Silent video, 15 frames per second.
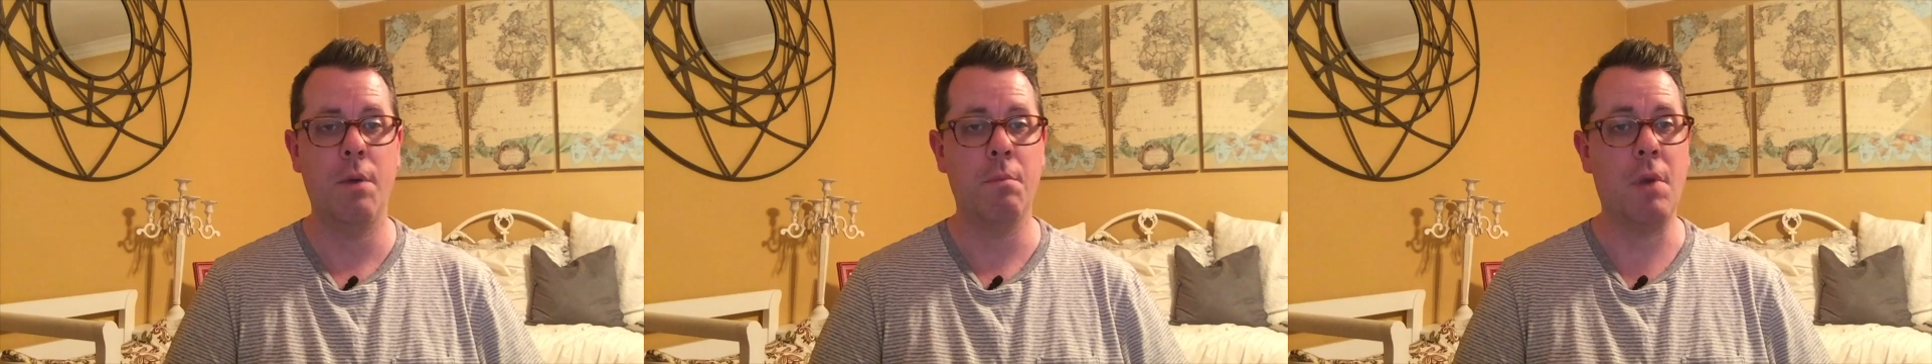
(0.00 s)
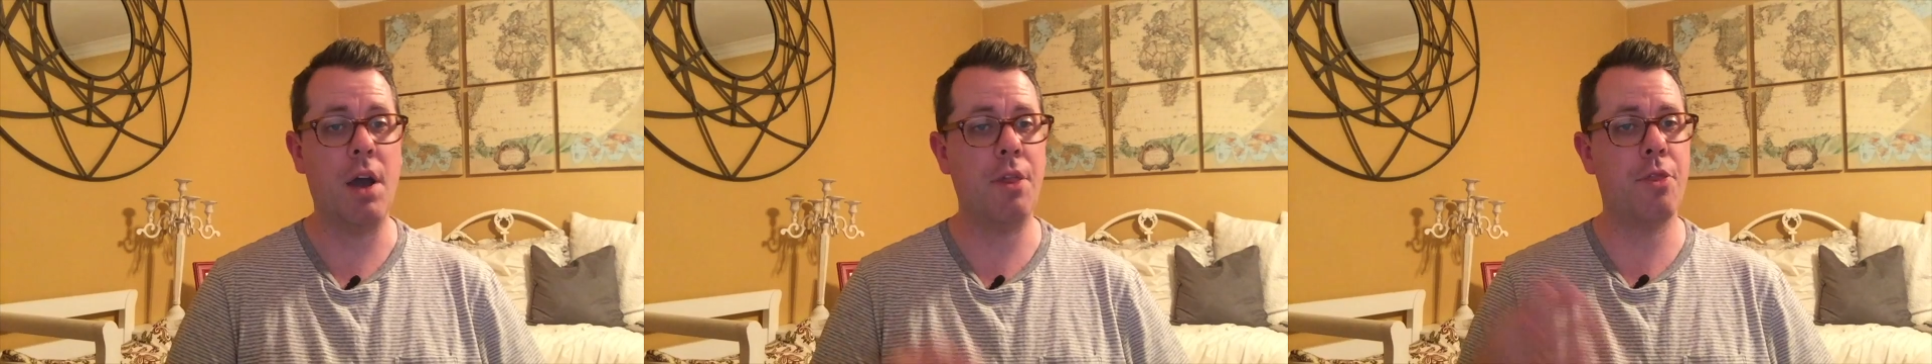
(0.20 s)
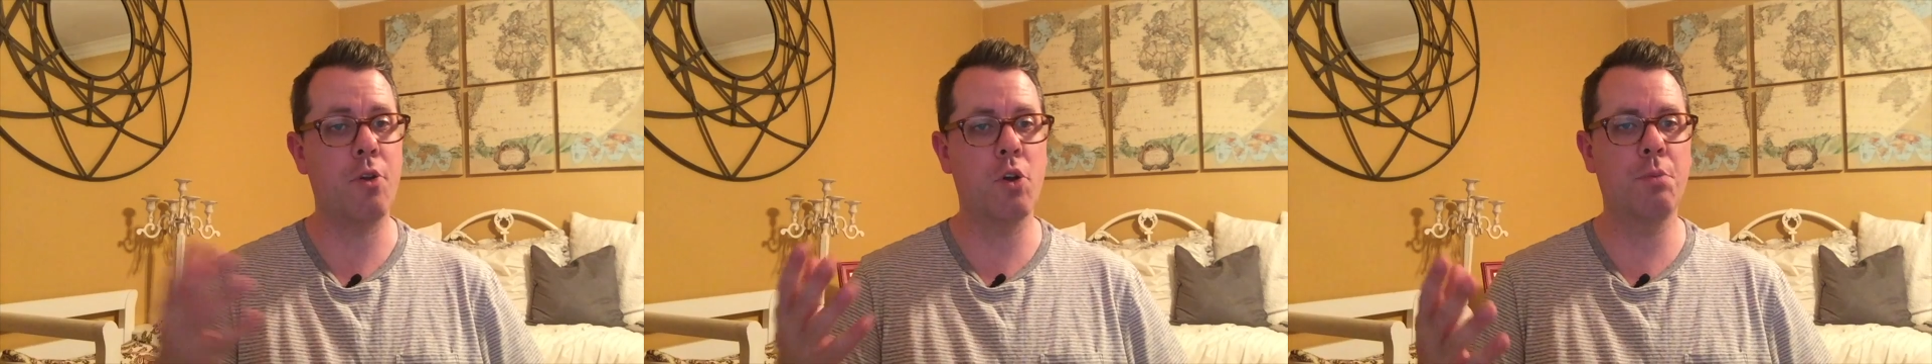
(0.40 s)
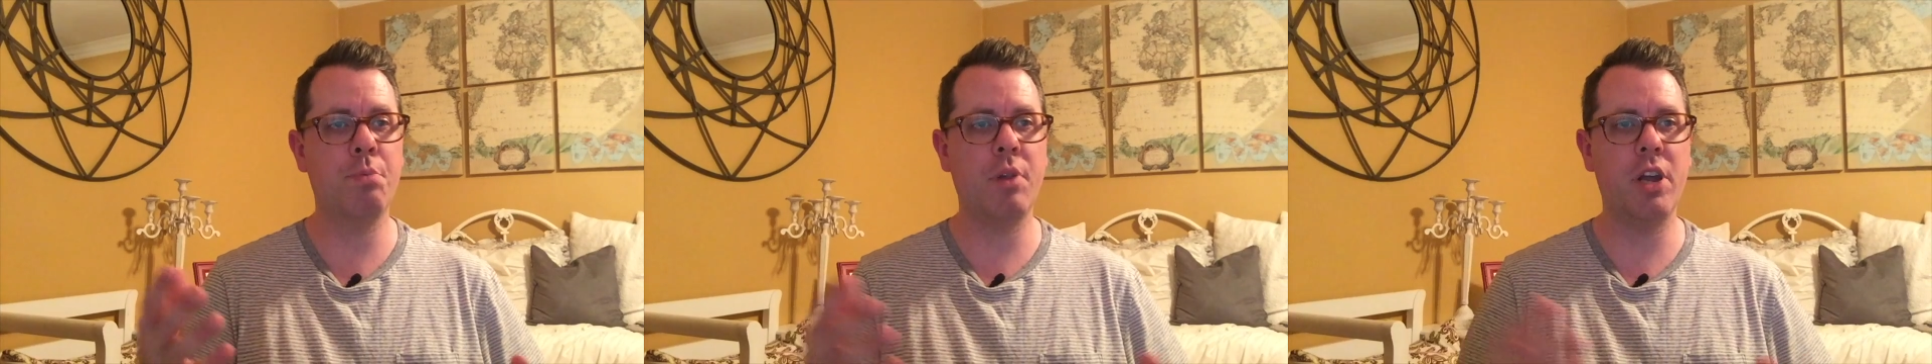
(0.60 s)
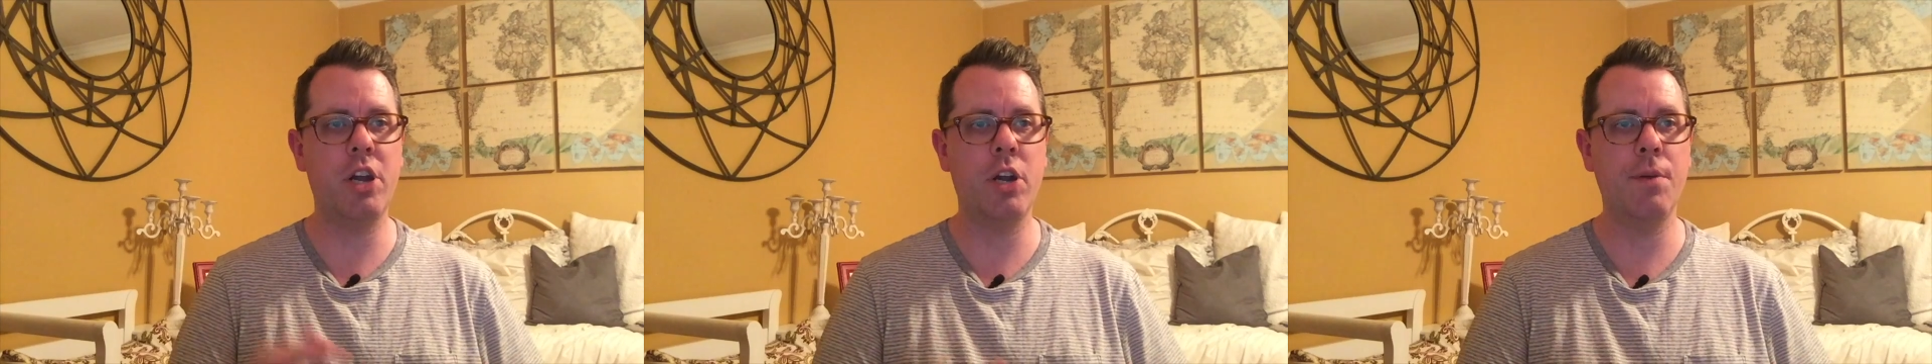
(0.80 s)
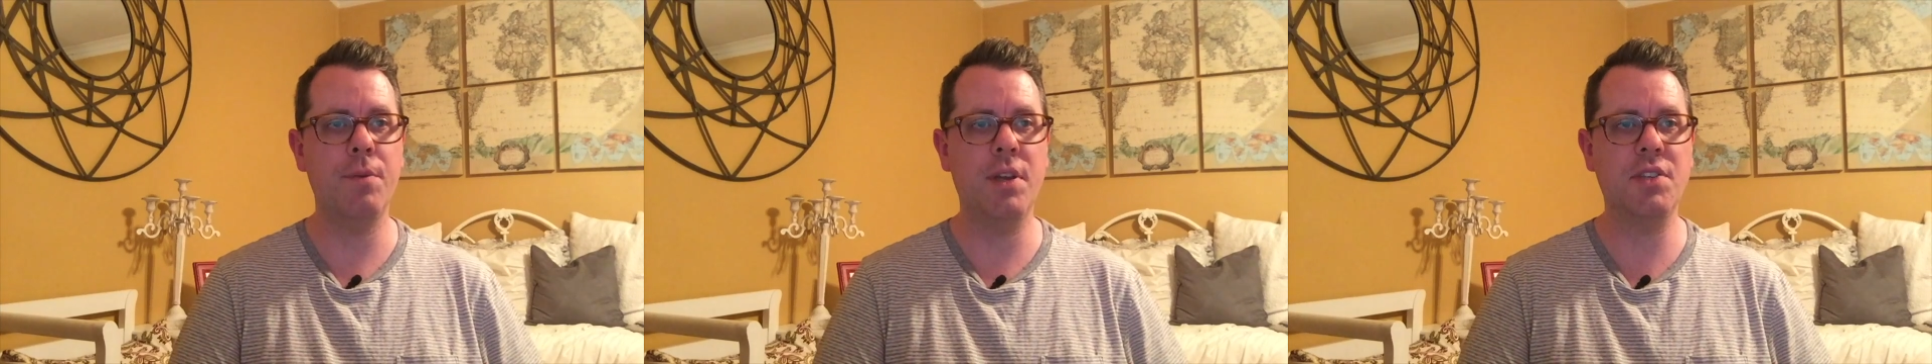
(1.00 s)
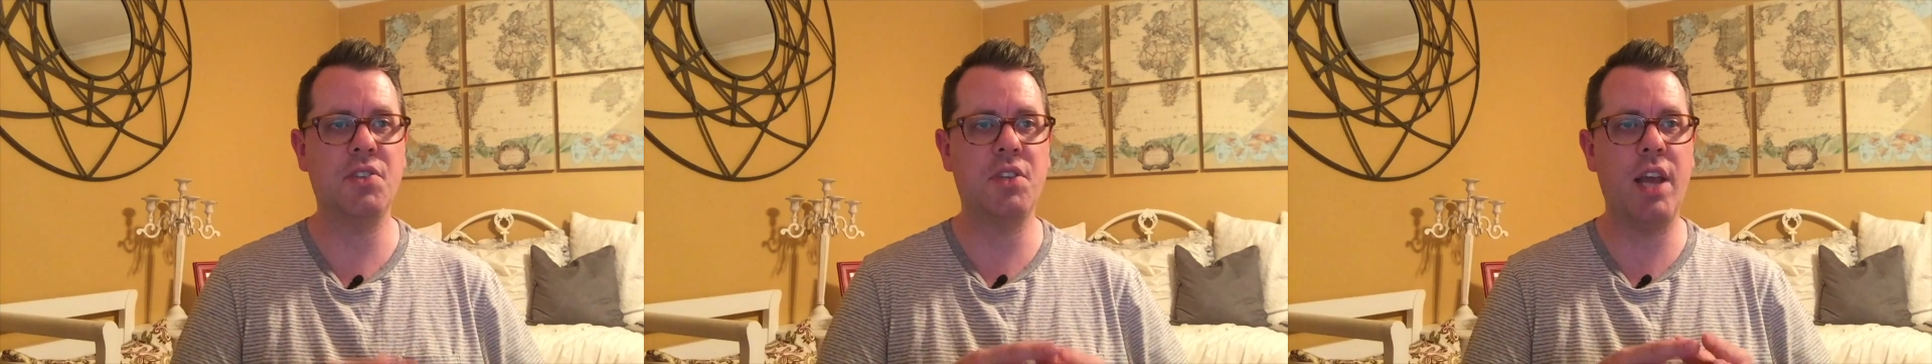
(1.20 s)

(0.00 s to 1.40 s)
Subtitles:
My third player is